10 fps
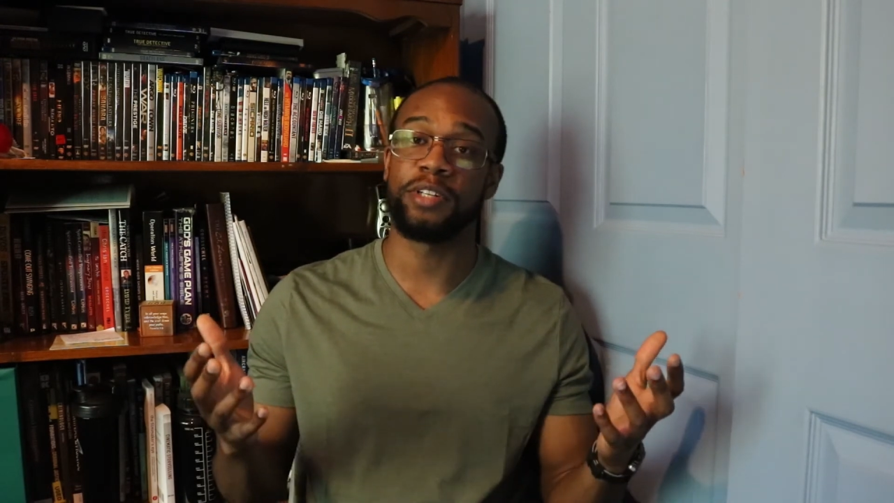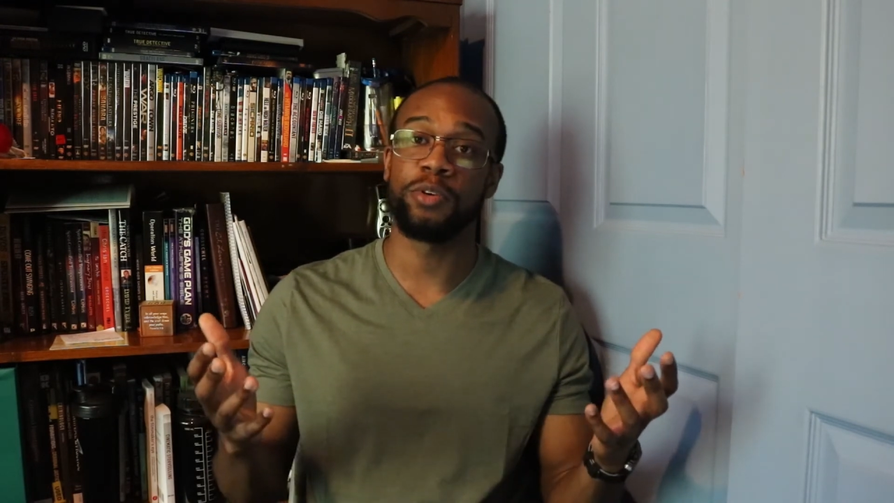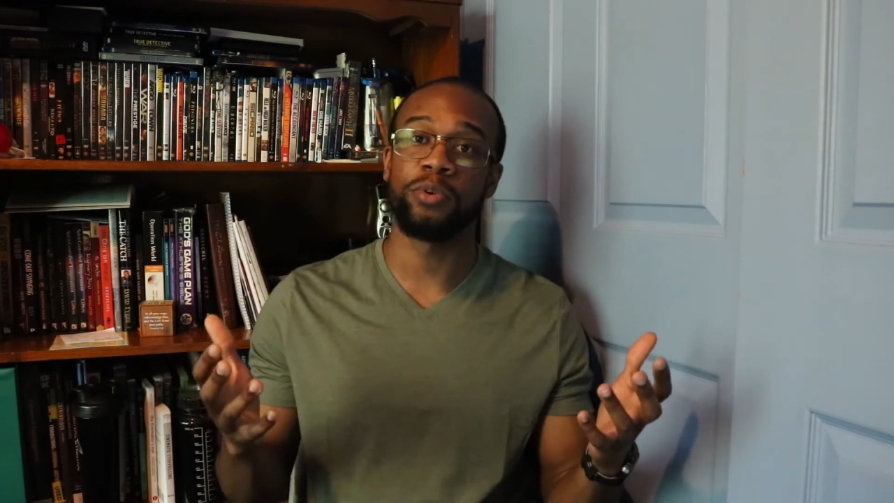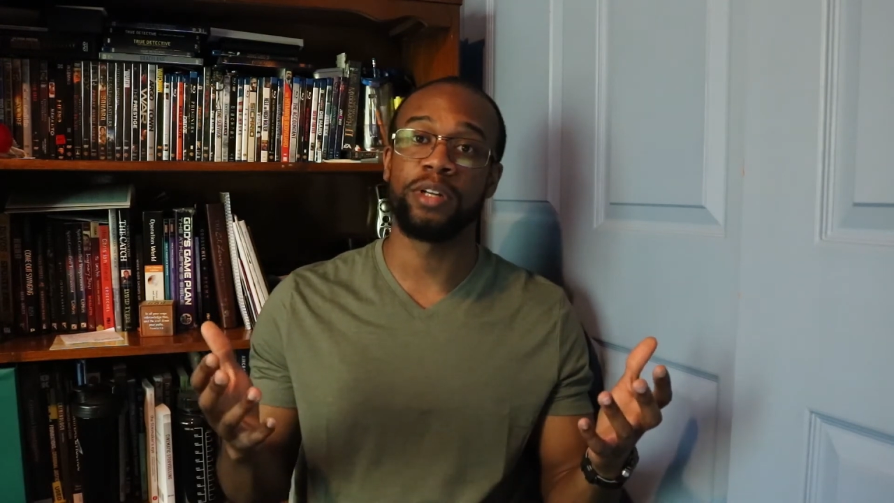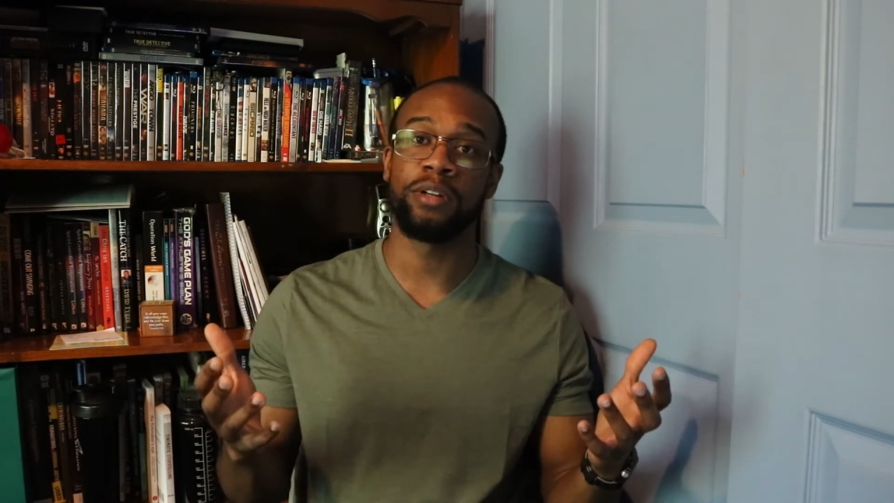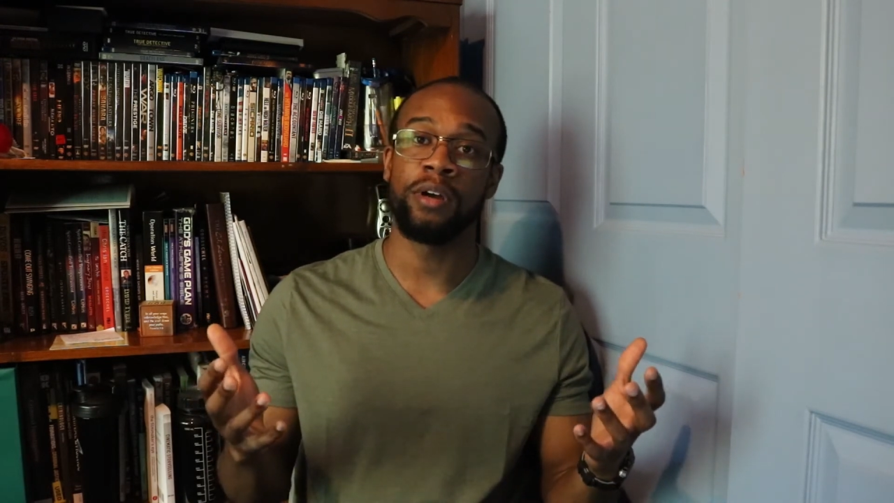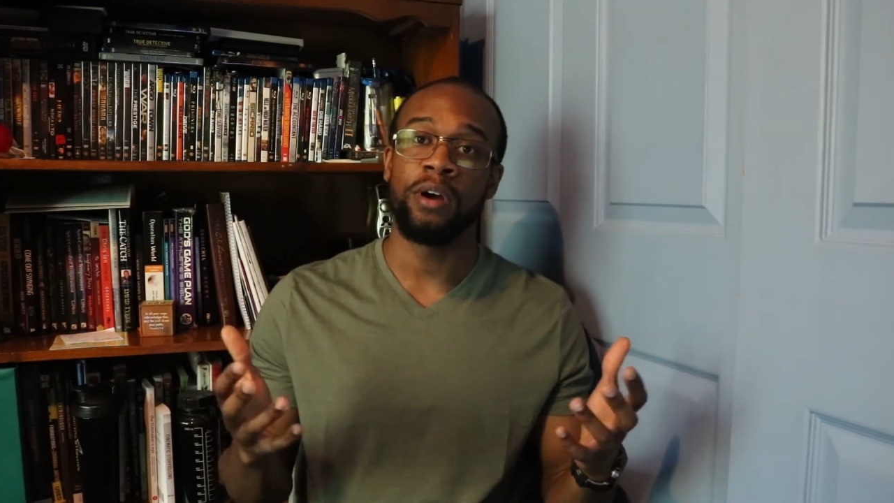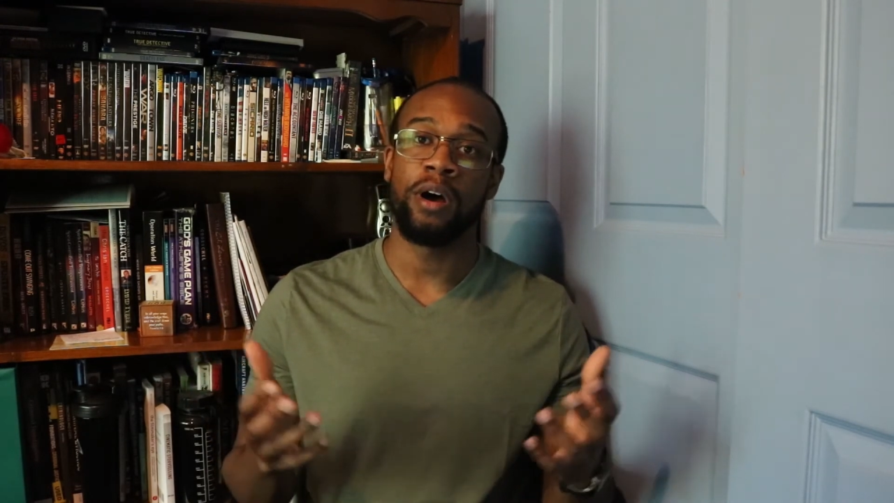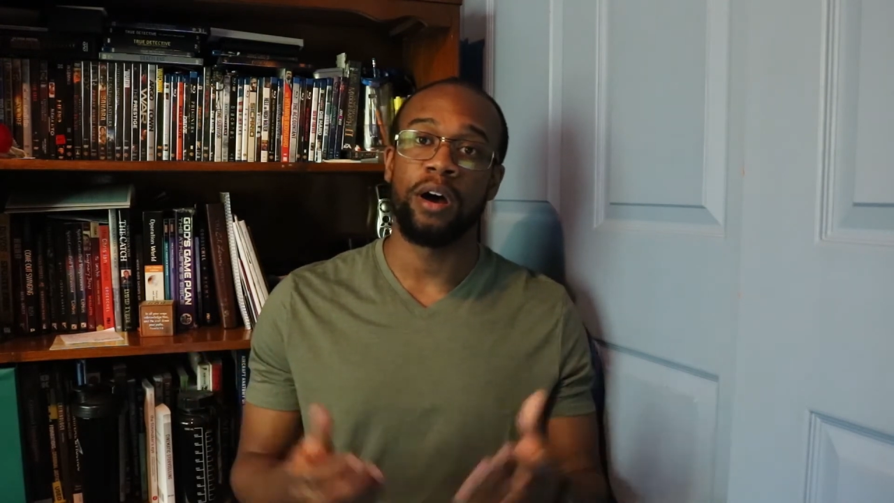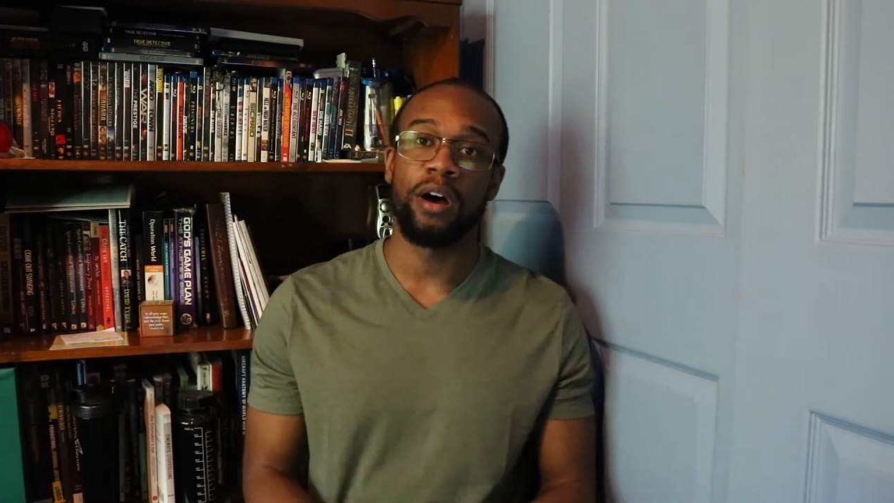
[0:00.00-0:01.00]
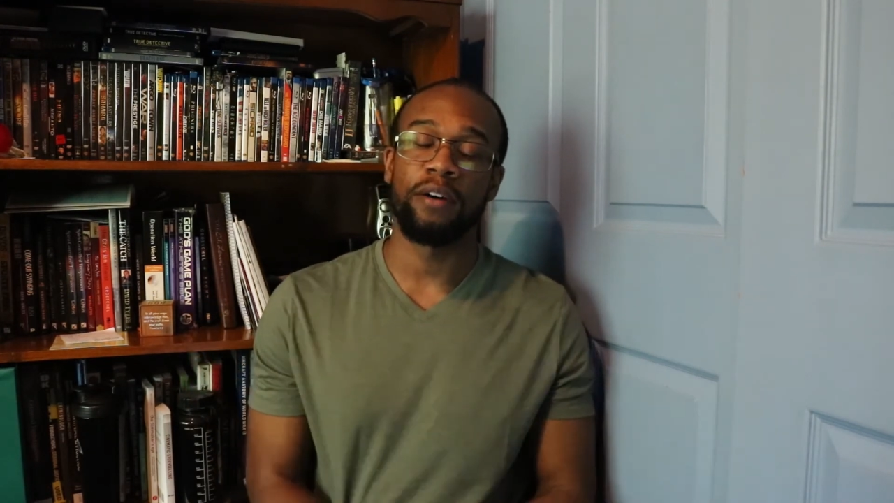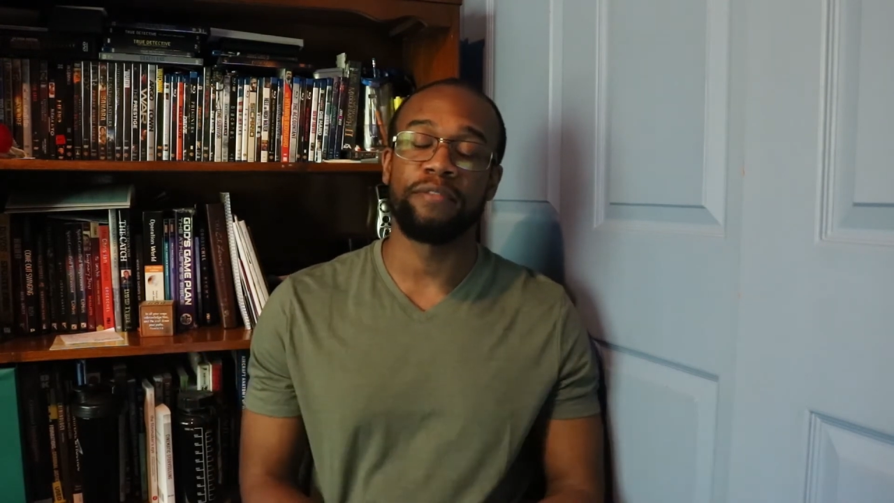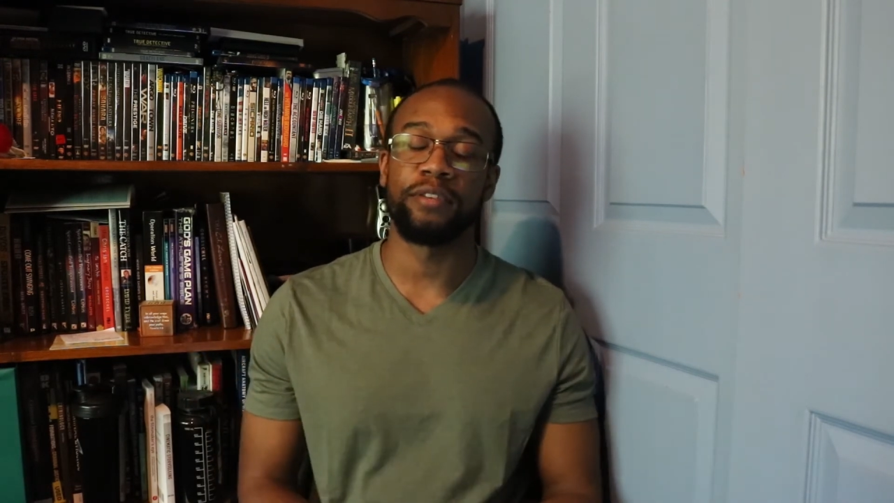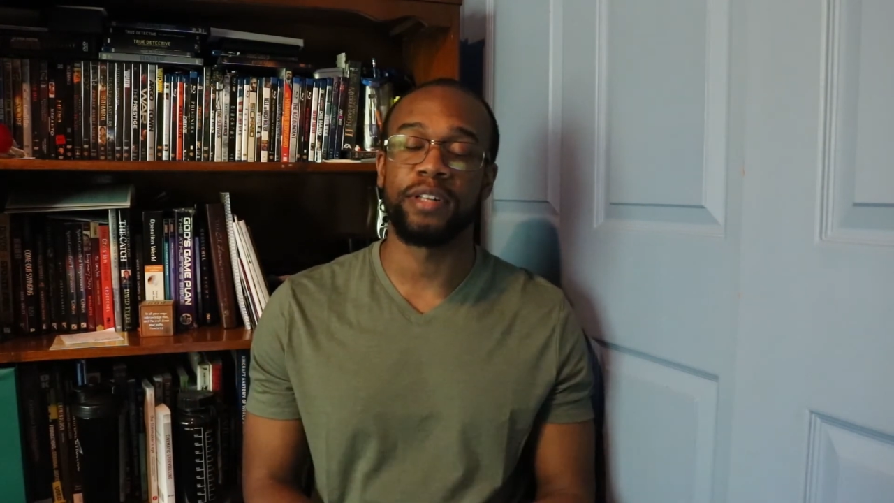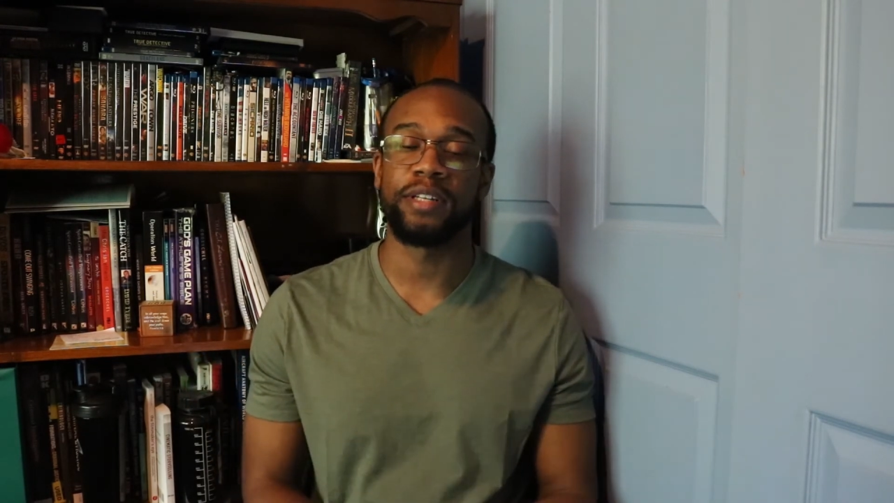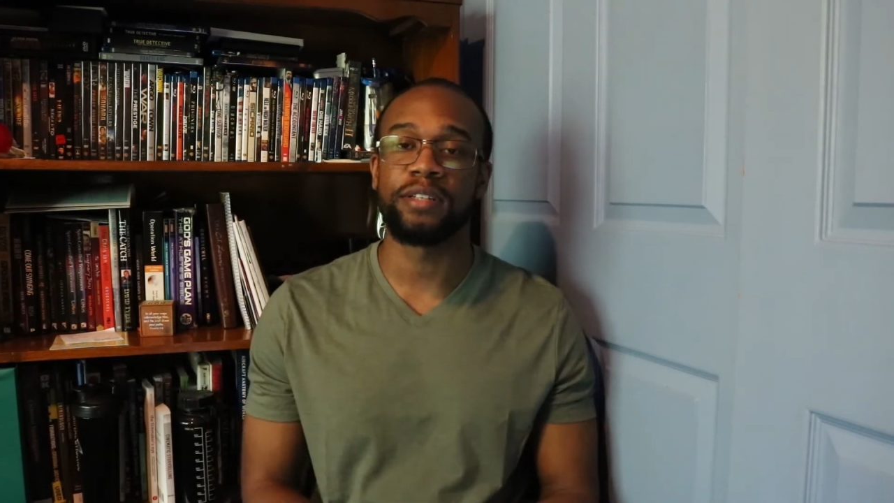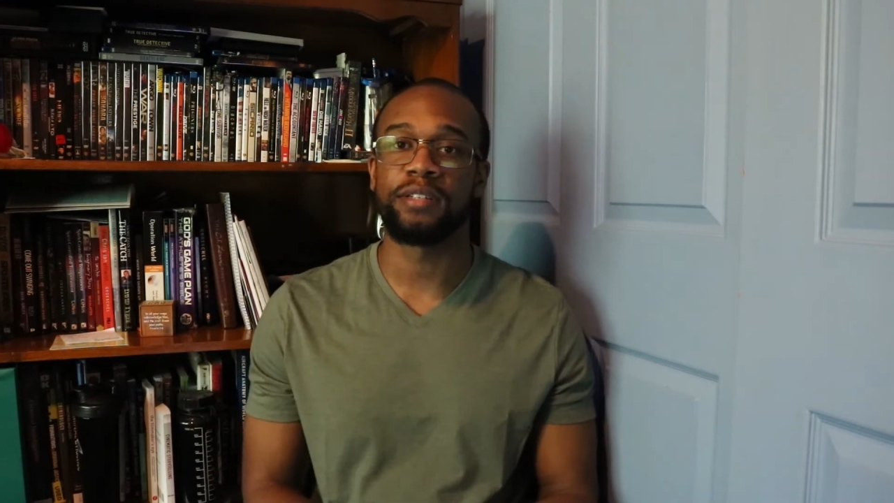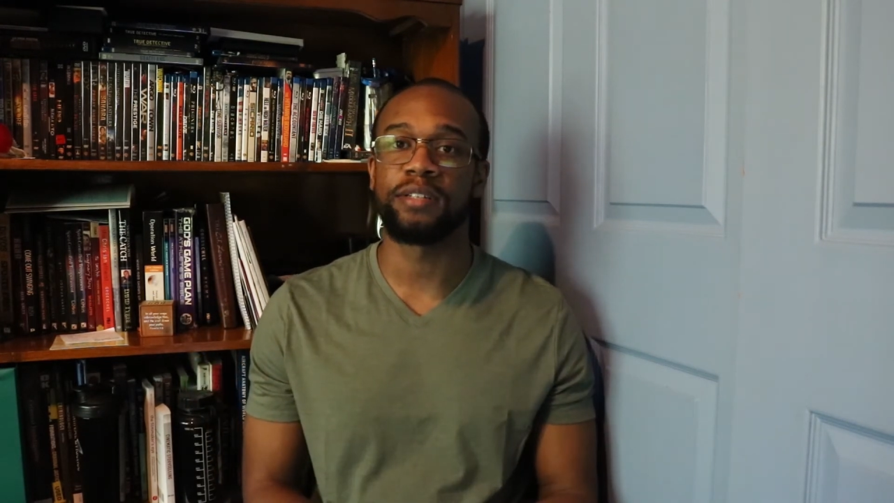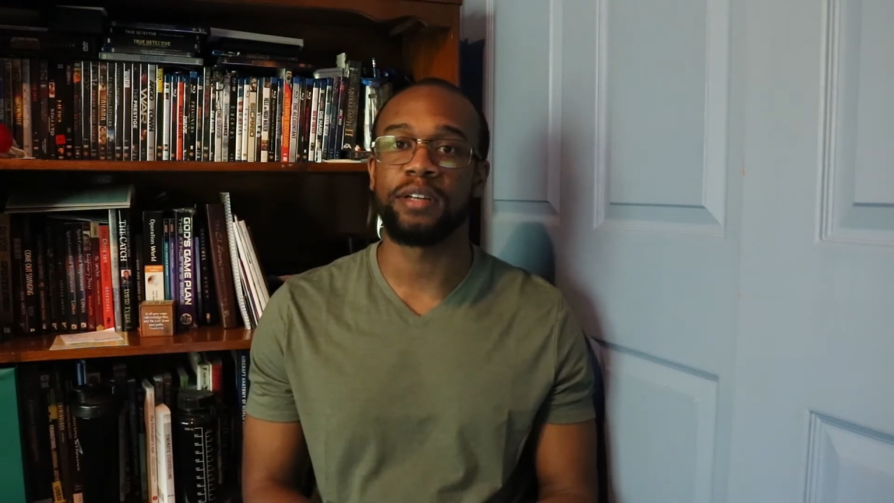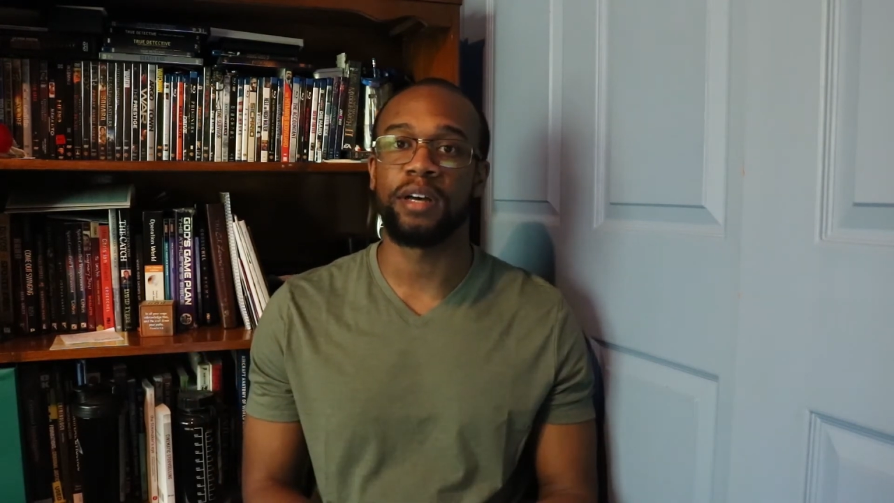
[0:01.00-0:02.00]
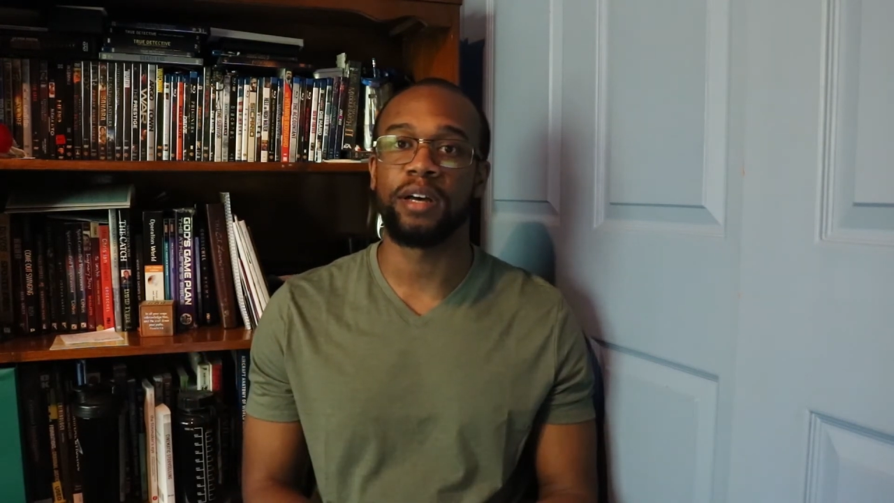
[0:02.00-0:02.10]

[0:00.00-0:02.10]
doing for this